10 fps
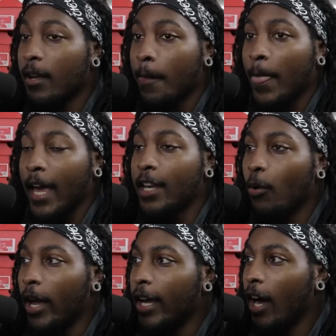What?
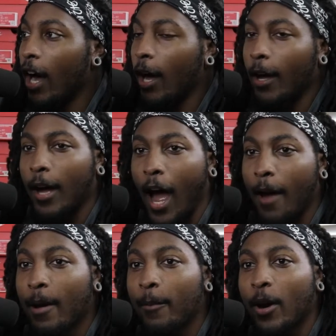Anyway,
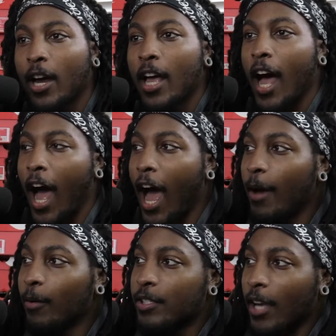I've been trying to do that
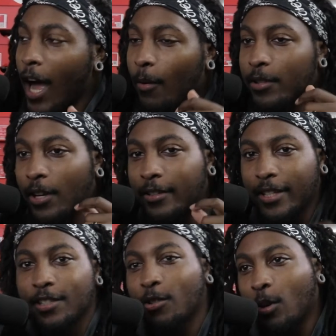for ages. I was on
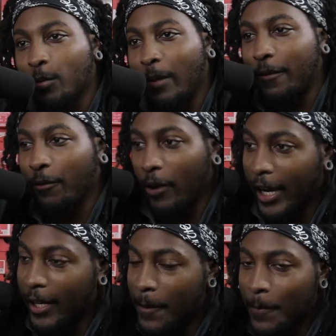Discord with my
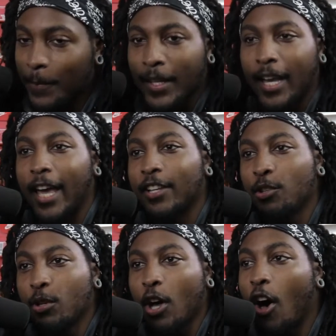friend and
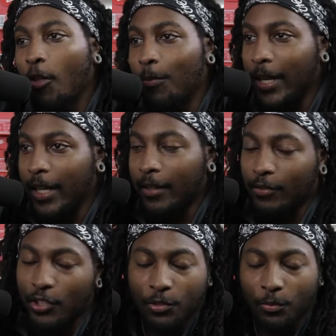you called me
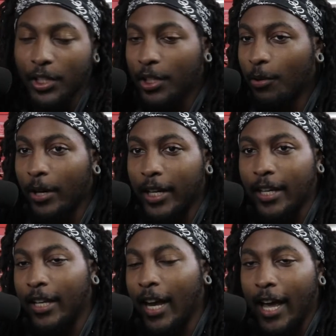just really quick
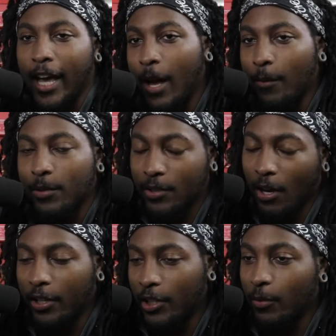and I was
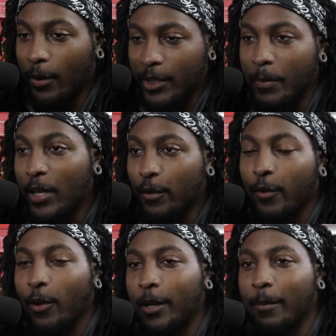talking to you on
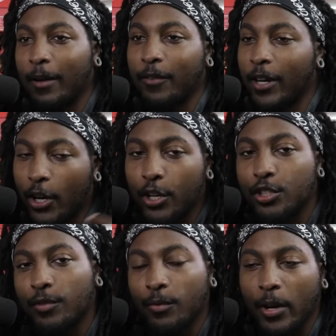speakerphone and my friend heard
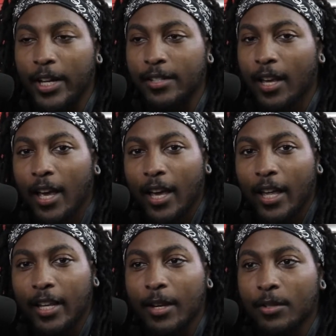your voice.
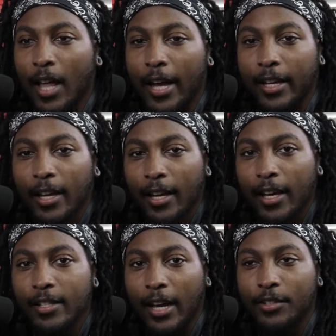And he was like,
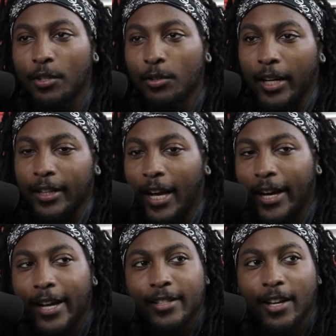dude, like that
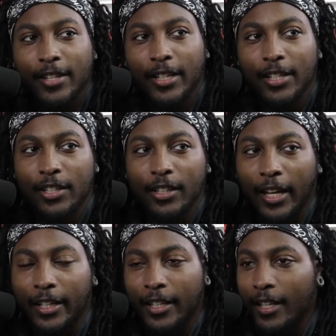guy sounds like
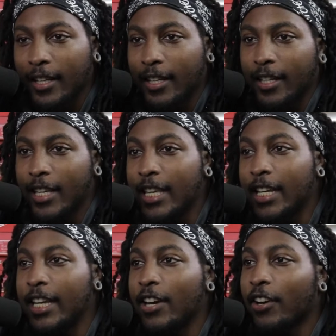he
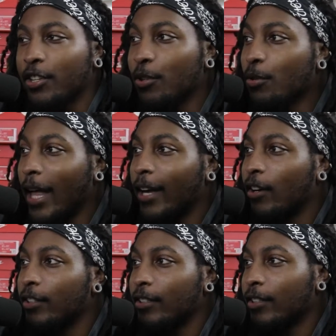can hear you like
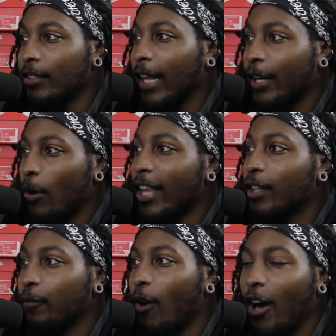on like Grand
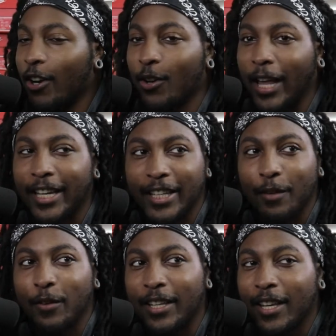Theft Auto, like
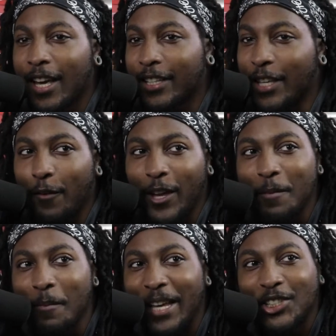giving
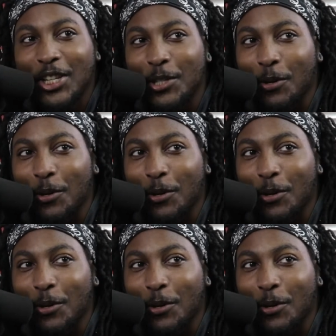mission